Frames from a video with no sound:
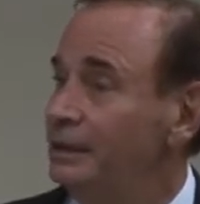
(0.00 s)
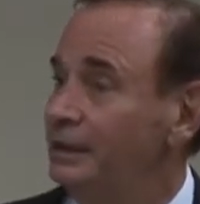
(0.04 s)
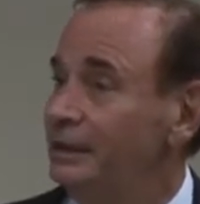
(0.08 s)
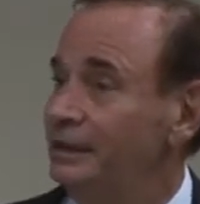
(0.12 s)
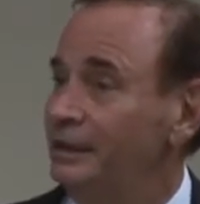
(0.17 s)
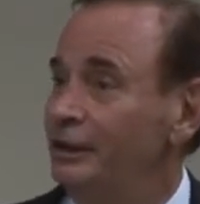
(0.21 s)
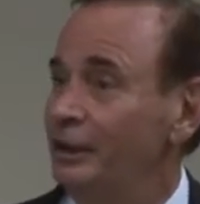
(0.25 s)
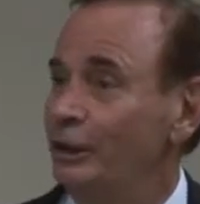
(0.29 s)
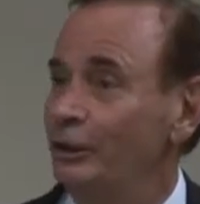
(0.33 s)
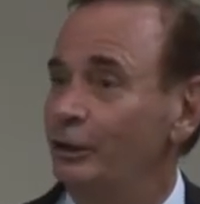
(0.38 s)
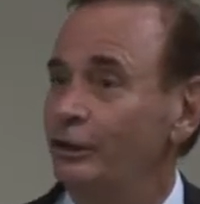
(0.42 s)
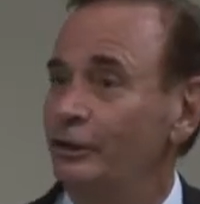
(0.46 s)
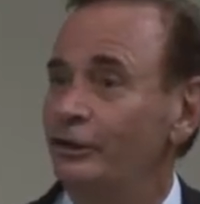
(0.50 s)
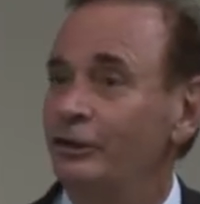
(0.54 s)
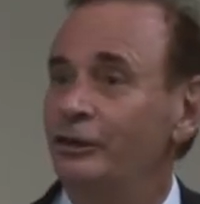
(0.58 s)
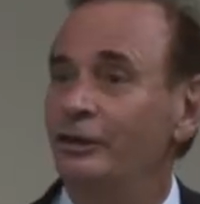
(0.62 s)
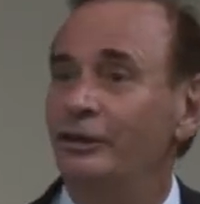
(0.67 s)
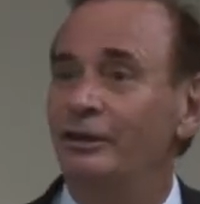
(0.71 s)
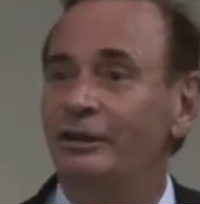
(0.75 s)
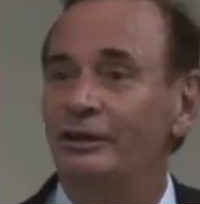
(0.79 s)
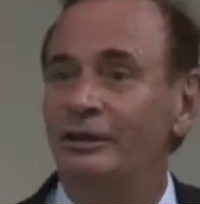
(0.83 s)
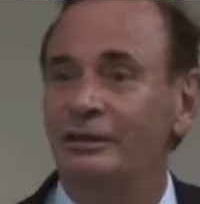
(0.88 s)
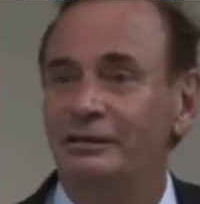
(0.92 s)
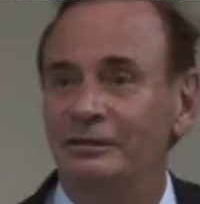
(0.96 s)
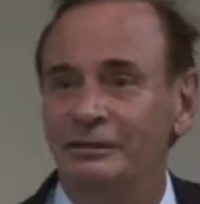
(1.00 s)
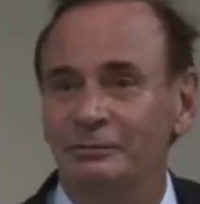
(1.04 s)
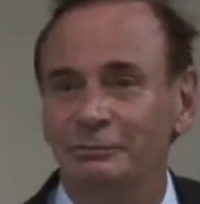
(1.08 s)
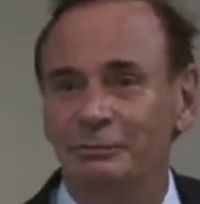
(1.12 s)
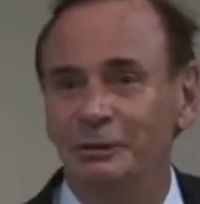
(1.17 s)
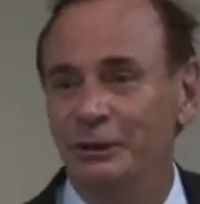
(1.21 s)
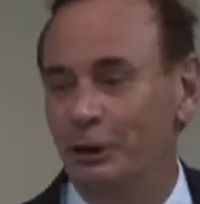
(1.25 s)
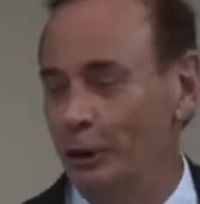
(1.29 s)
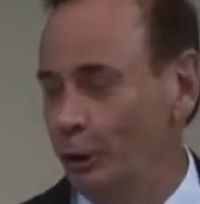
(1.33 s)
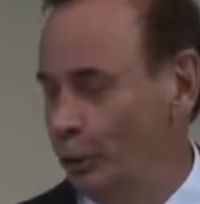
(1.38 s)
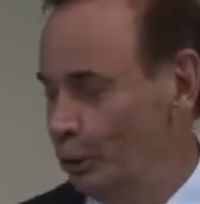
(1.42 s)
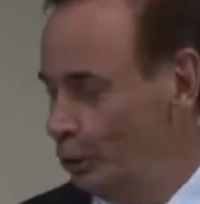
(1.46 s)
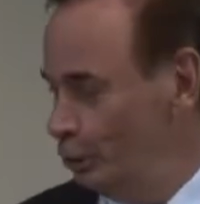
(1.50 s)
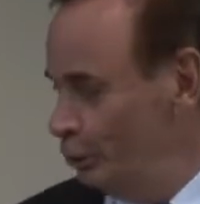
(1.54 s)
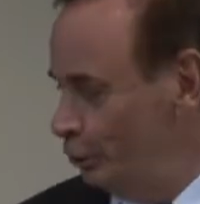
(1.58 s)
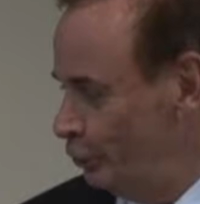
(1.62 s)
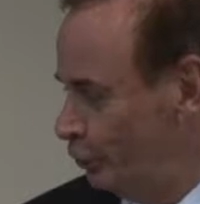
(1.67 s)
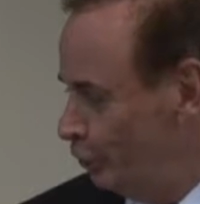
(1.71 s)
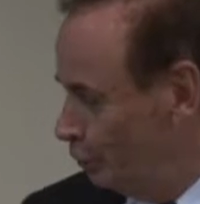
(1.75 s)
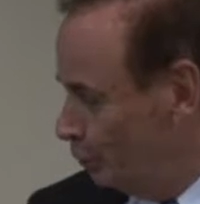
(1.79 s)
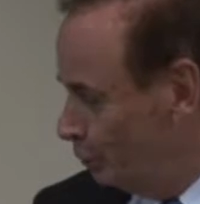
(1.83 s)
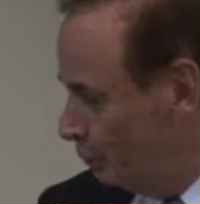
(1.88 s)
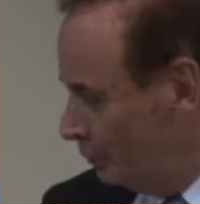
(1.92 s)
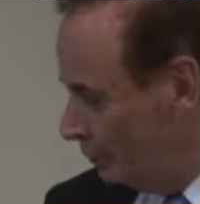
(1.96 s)
Now, we all
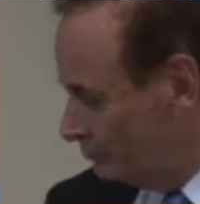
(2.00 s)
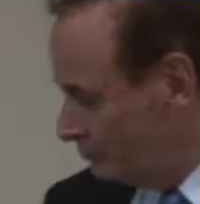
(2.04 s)
know, I